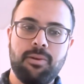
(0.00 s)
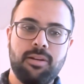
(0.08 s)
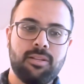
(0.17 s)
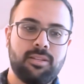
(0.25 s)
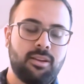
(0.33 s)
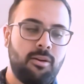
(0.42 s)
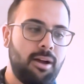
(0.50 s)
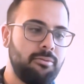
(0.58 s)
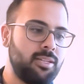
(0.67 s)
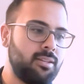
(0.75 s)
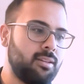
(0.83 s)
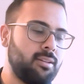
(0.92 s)
So I
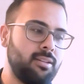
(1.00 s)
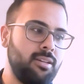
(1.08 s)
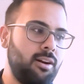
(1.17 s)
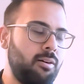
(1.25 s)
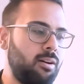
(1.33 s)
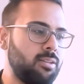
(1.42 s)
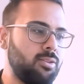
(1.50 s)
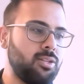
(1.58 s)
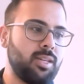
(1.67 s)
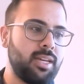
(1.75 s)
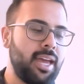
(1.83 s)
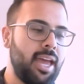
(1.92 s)
was, also
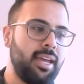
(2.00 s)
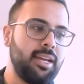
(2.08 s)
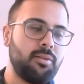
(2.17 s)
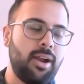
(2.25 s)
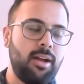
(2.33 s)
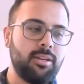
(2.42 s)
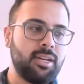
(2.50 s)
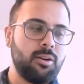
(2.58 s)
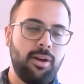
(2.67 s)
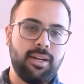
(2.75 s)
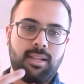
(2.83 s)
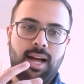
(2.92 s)
just like hanging around
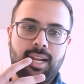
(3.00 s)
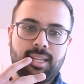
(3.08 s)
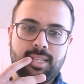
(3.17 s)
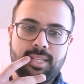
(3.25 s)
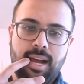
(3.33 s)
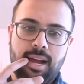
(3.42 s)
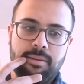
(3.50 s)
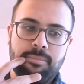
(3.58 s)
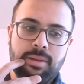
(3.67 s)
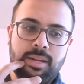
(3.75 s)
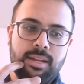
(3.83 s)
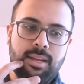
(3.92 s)
Gitcoin a lot at the time,